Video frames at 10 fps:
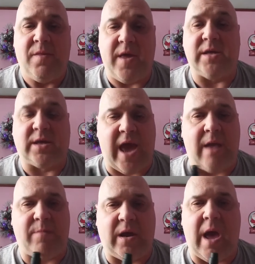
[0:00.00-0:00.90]
this
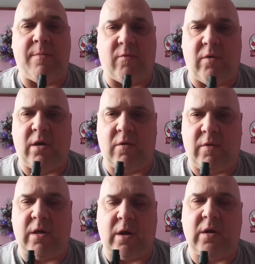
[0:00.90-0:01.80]
can become a really,
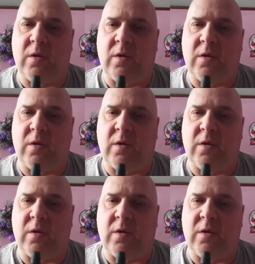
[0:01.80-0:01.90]
really good